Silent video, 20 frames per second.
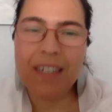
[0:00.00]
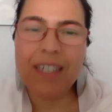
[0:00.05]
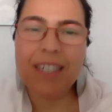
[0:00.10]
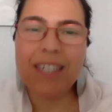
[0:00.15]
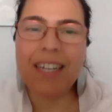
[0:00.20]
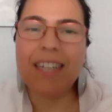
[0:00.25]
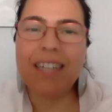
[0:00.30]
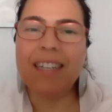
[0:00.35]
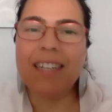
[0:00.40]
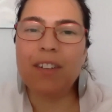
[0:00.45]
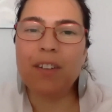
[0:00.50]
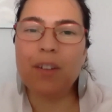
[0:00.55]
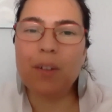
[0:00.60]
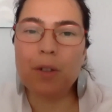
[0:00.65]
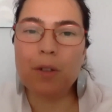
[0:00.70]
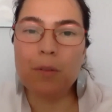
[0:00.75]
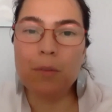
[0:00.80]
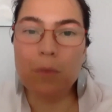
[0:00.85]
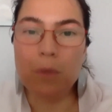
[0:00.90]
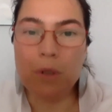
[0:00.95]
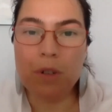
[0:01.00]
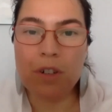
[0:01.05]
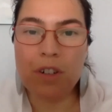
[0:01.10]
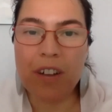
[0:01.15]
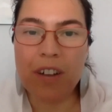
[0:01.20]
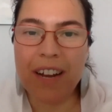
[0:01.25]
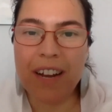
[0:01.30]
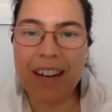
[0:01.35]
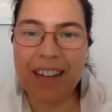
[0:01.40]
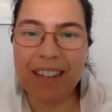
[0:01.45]
That they thought
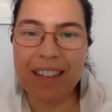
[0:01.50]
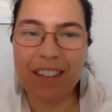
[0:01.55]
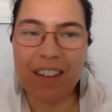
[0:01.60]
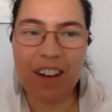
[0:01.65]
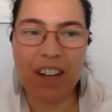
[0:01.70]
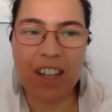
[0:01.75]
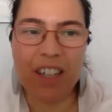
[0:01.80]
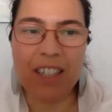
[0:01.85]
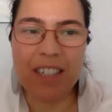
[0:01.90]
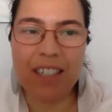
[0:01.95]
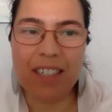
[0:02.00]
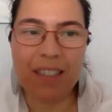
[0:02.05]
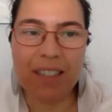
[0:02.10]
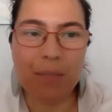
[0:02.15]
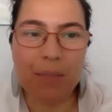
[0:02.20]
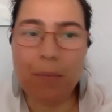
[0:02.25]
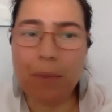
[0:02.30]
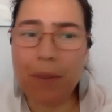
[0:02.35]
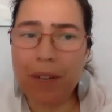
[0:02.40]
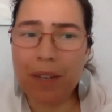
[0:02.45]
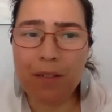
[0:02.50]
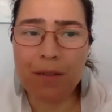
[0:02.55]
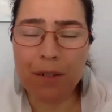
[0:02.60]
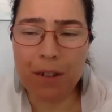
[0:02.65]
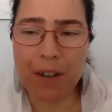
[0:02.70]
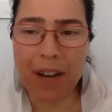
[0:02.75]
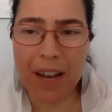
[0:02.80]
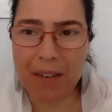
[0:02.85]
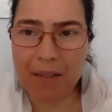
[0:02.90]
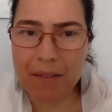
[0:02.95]
Moshe and God disappeared
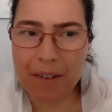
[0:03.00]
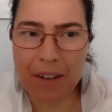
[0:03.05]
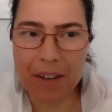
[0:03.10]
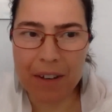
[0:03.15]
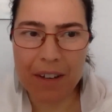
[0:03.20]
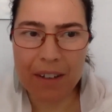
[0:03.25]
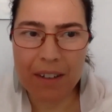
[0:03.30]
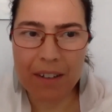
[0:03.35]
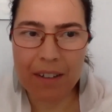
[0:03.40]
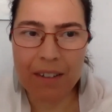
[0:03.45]
forever?